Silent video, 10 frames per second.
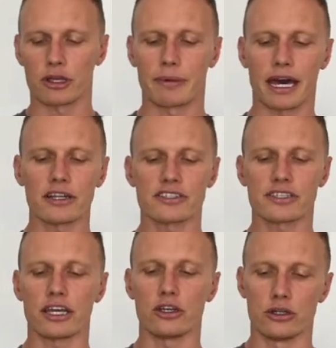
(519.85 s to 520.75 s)
But you'll be able to
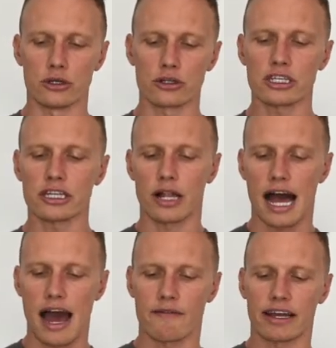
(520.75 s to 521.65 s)
see, usually they'll
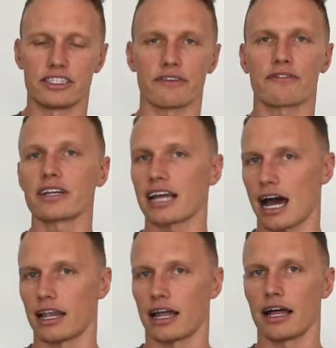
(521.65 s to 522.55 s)
have a different
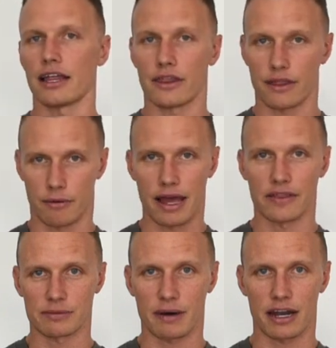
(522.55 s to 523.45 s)
color
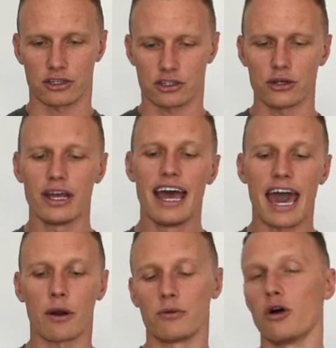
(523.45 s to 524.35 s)
around this part of the shoe,
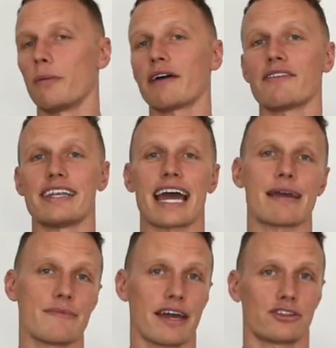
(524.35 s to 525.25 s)
and it'll normally have a
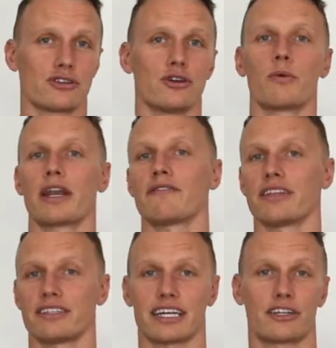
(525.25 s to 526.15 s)
name there too,
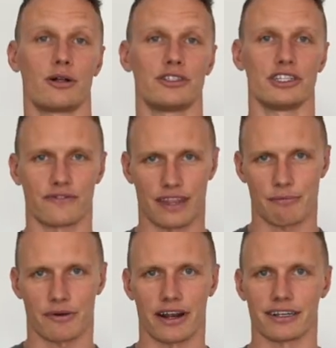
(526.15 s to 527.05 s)
whatever the technology is for
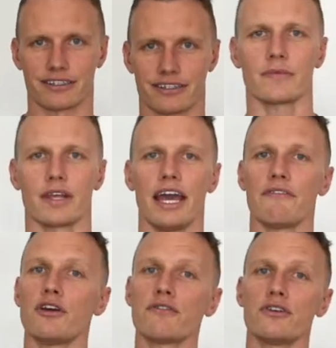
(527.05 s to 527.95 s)
that brand.
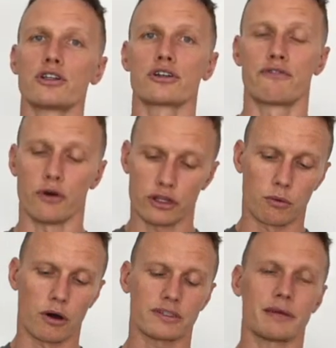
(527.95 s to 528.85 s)
If you have a neutral foot,
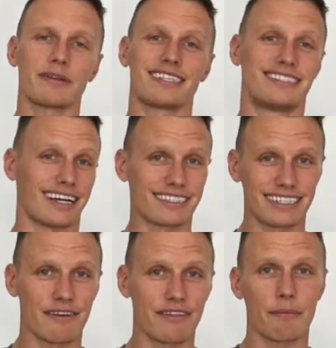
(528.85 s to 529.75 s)
you want something that
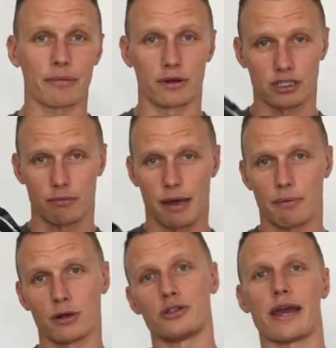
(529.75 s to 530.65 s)
doesn't have that because it may
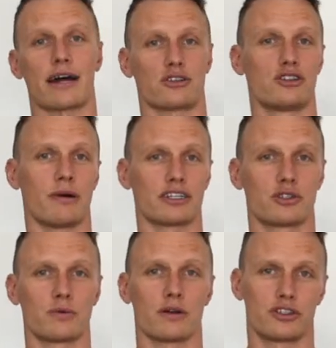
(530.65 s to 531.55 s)
push you out too
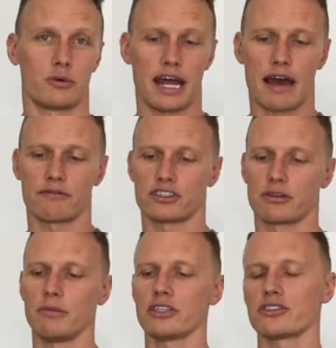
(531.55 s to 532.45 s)
much as well. So you want to have
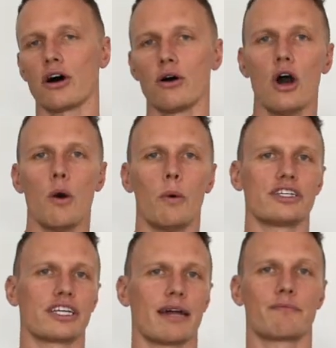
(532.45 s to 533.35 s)
just a midsole,
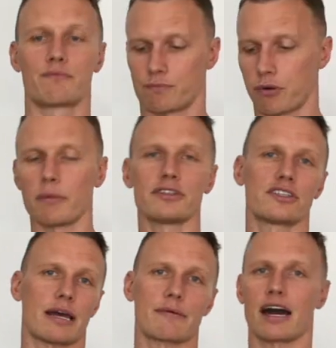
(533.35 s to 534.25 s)
which again, probably is
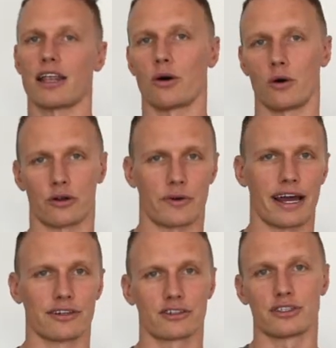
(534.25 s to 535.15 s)
the same color all
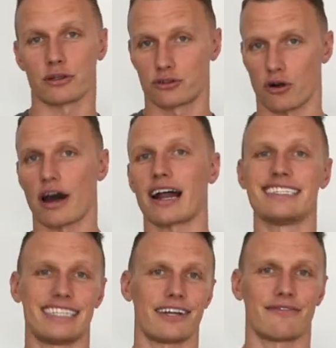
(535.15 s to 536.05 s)
around because they'll try to
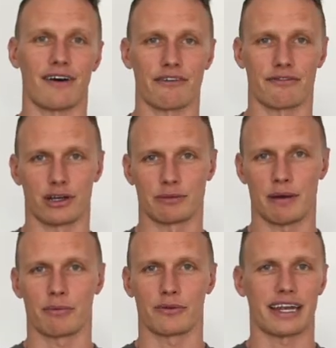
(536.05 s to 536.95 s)
identify it for those
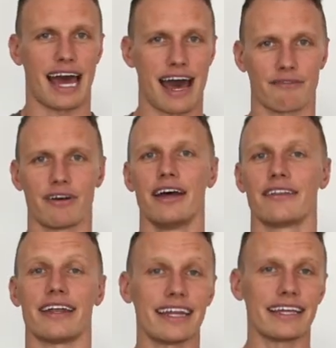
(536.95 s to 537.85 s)
people
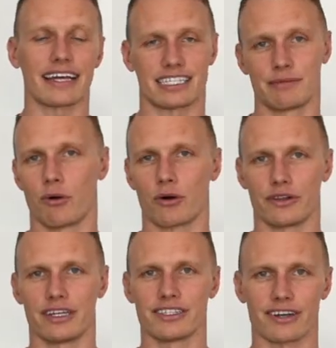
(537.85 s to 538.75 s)
that need that support
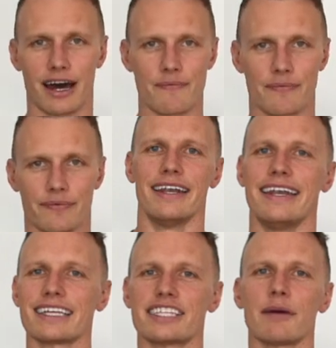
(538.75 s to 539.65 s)
on the inside.
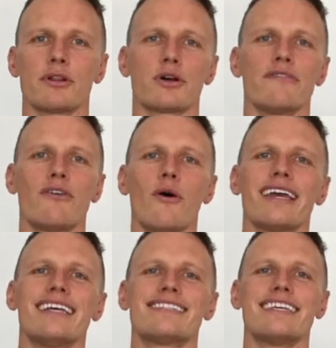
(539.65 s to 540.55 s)
Next thing I'll be looking for
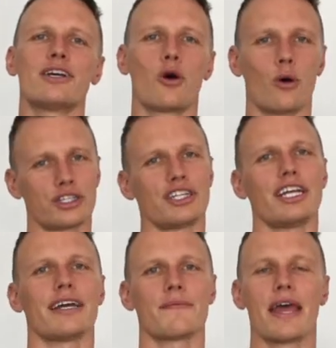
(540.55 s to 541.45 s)
is the
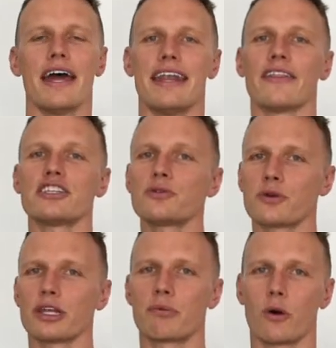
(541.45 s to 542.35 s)
cushioning. Now this is
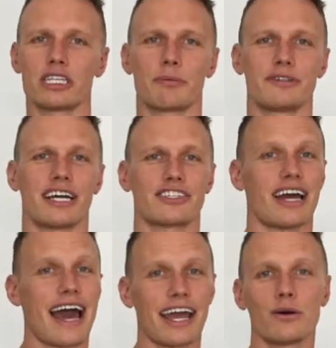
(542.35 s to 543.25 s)
really important to protect
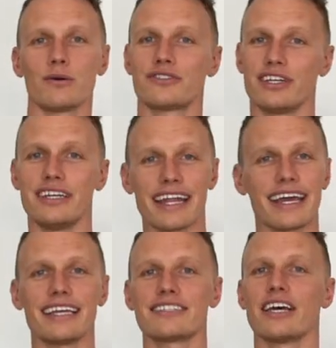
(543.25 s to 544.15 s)
your ankles, your
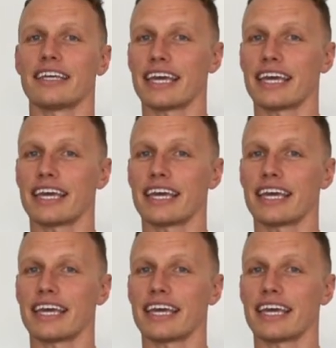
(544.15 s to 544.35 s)
knees,